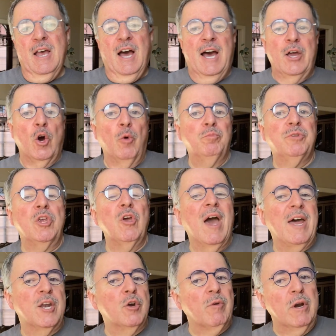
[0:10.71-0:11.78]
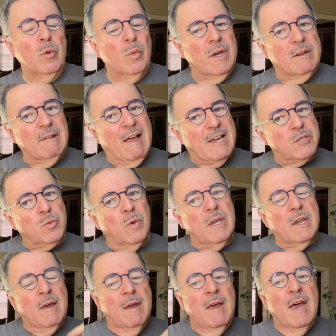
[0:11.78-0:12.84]
I hope that you had a great week last
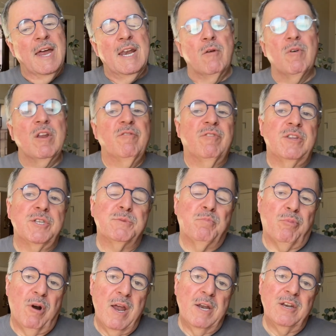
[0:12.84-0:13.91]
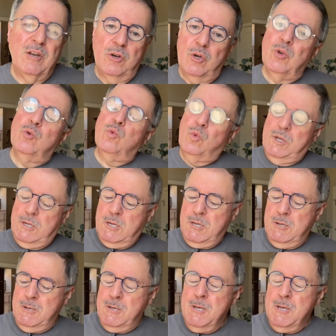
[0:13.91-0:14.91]
week and are ready for this brand new week.